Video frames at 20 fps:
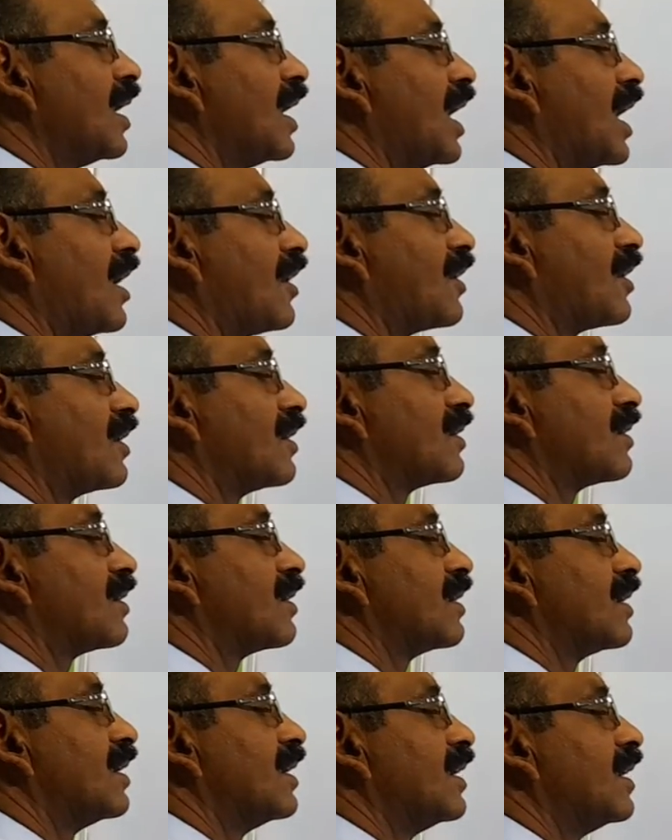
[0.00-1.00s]
our
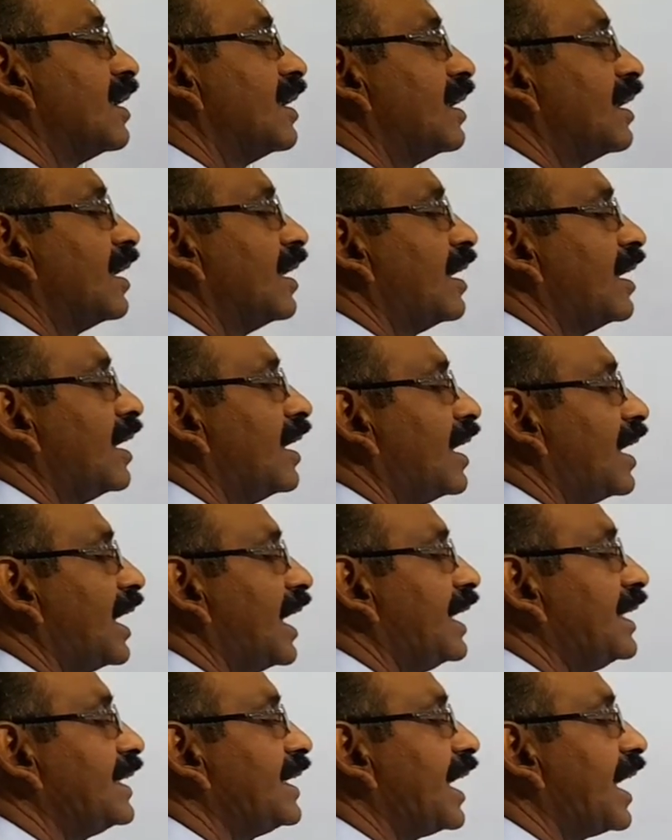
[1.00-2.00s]

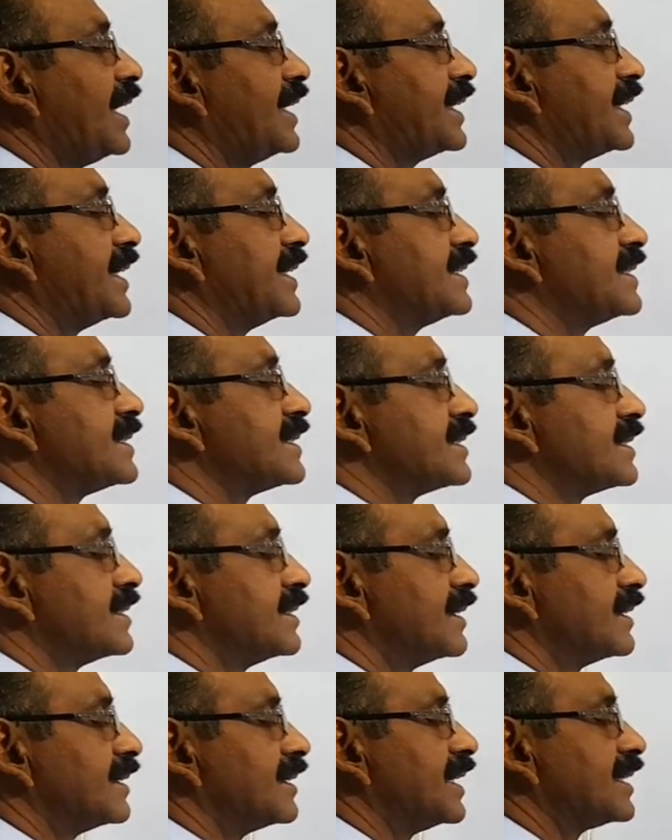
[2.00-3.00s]
aldehyde is,
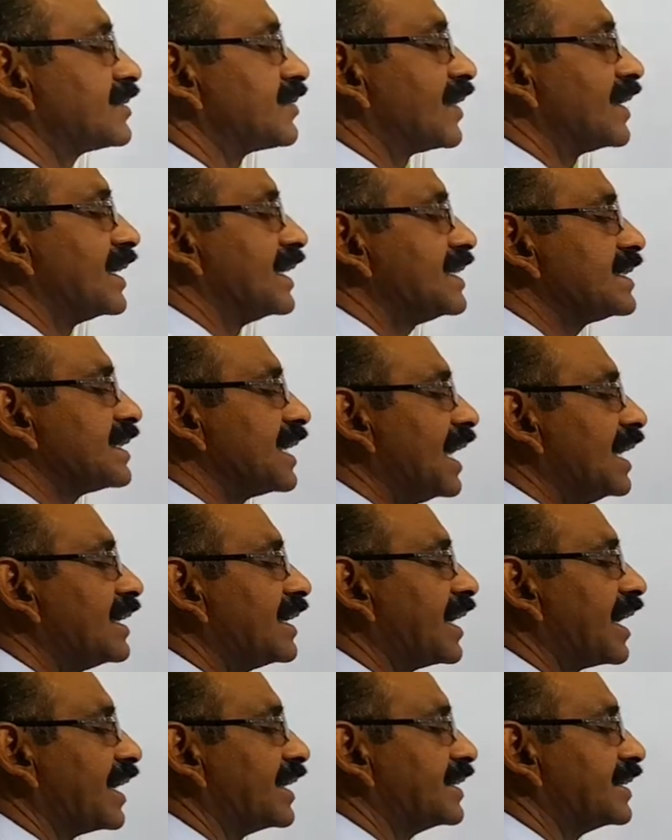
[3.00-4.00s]
this one is
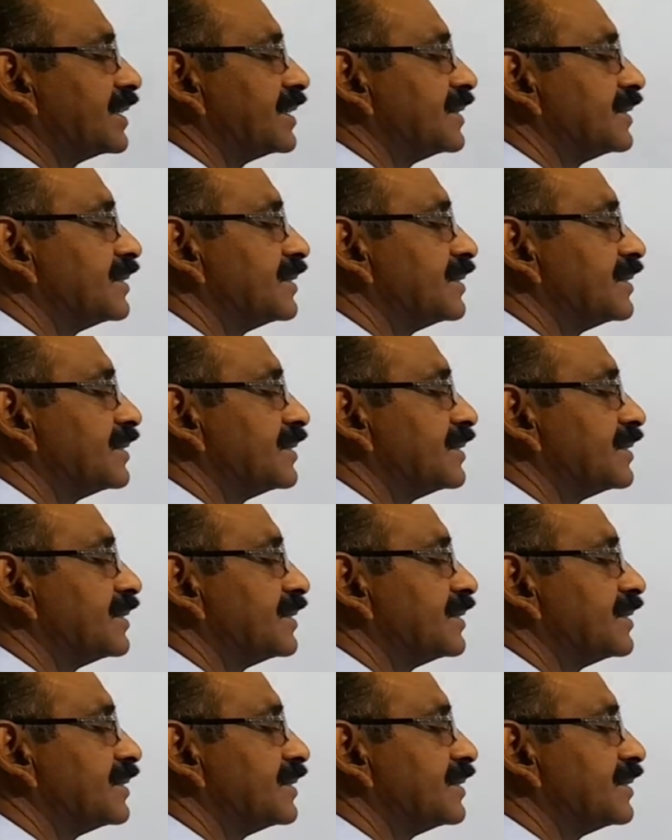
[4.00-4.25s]
aldehyde,